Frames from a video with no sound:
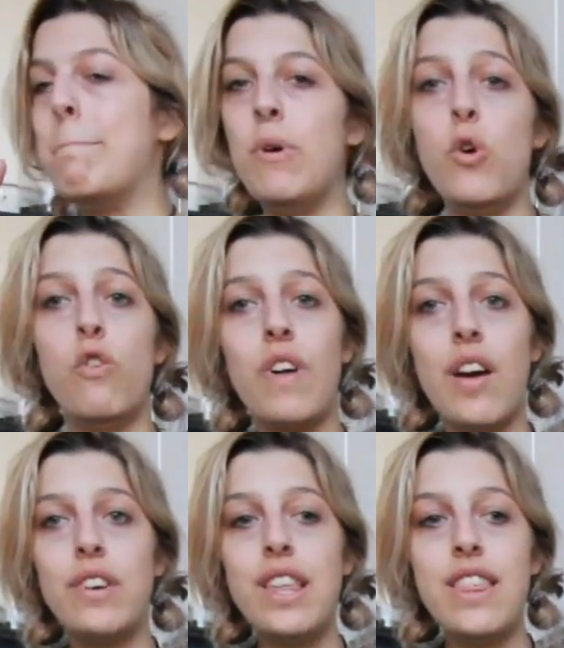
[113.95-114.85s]
move
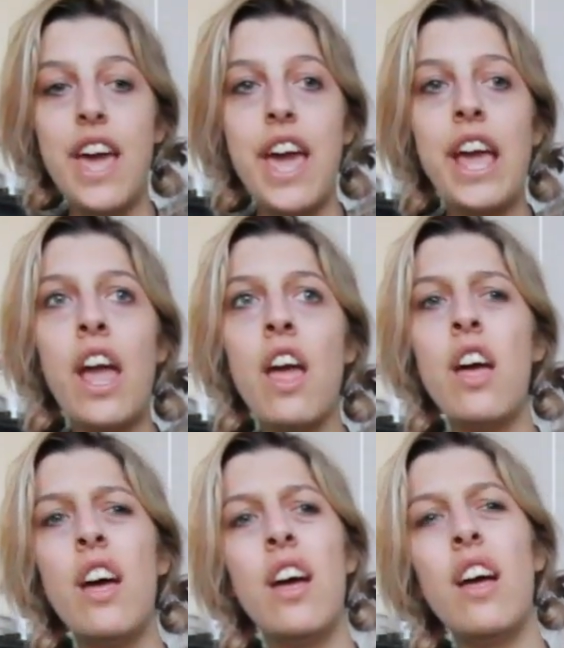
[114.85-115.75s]
everything
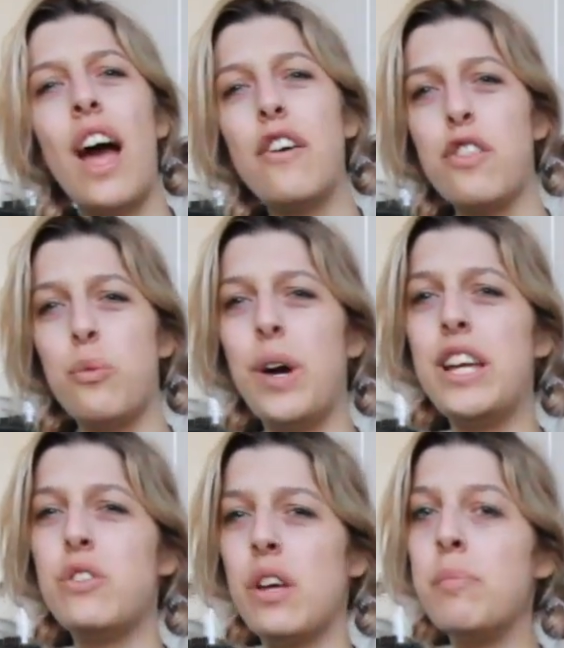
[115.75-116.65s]
out of the
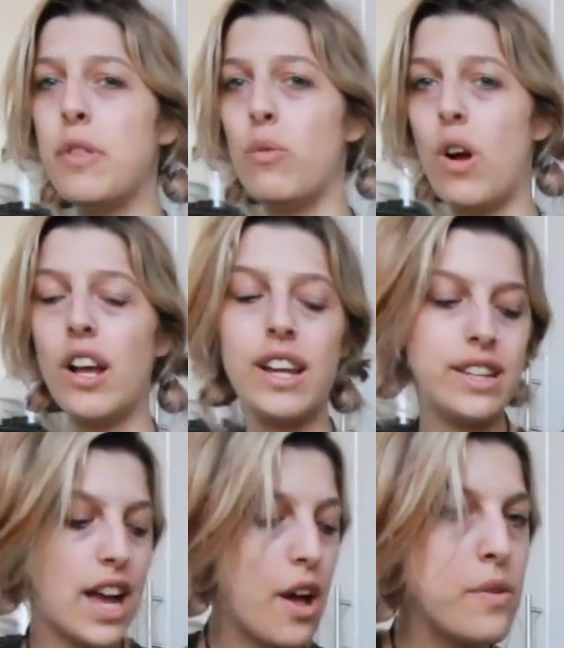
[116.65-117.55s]
way so I can put the rug
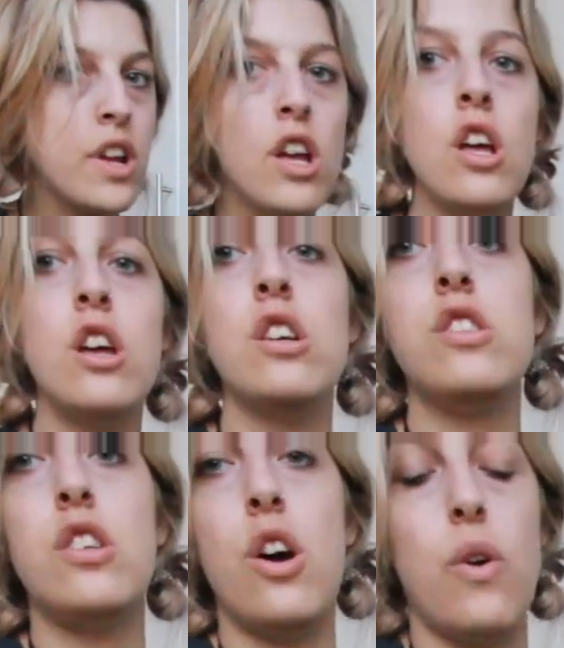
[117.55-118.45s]
down.
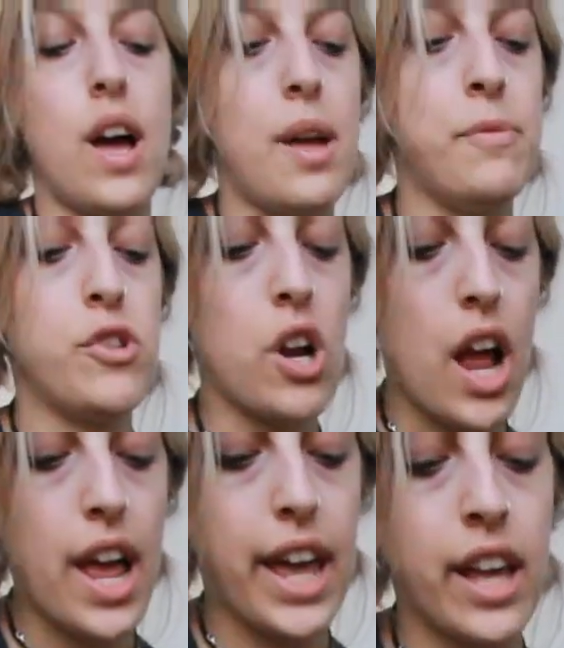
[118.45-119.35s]
So I'm
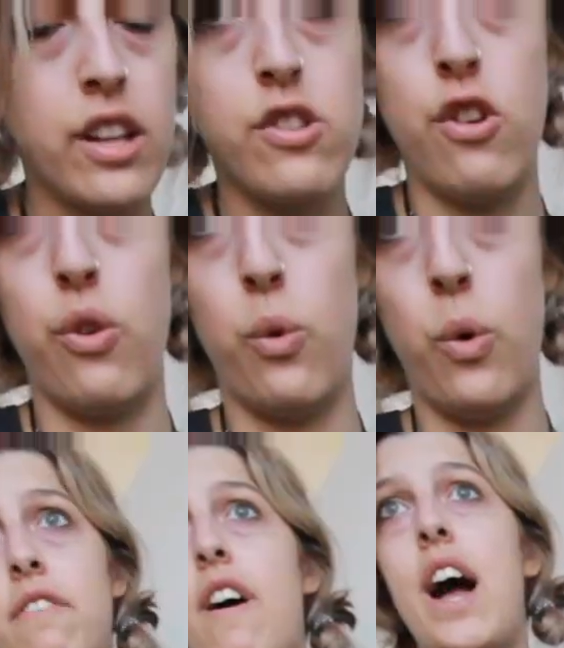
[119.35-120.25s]
trying to
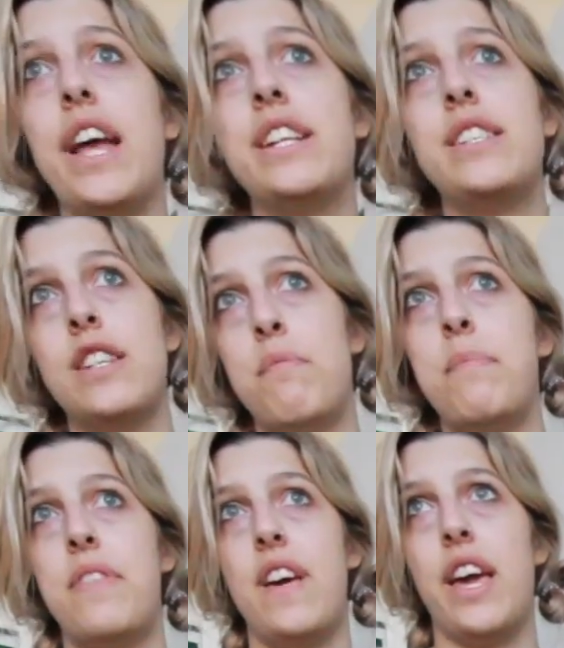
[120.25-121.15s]
find
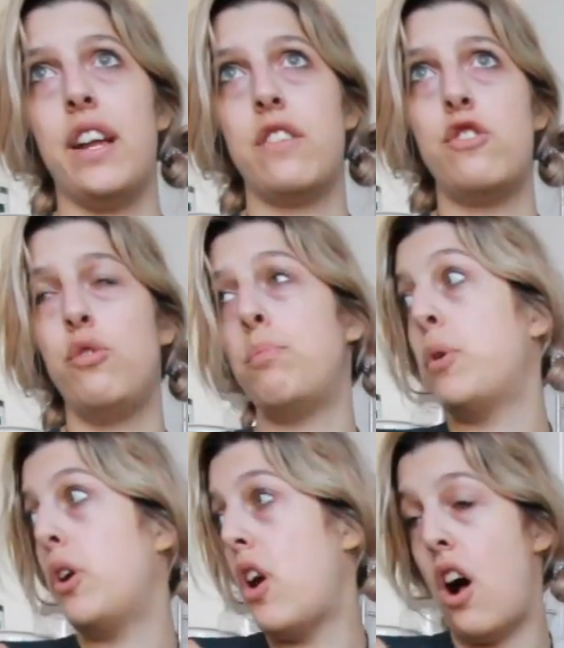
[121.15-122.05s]
something to
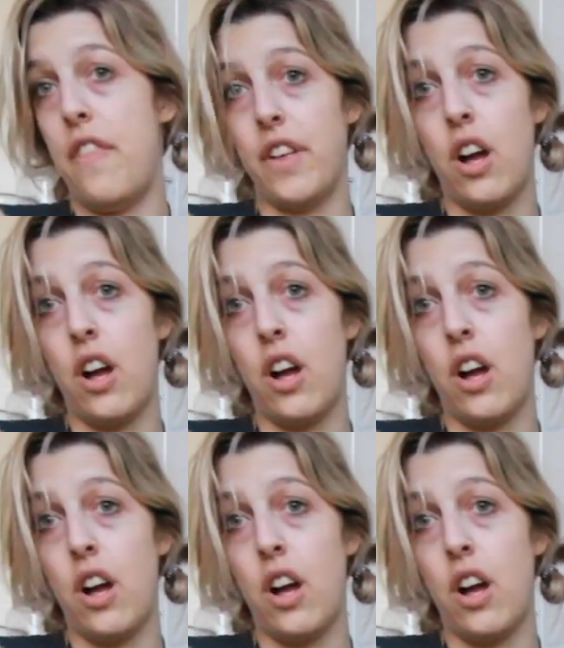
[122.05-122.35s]
put on the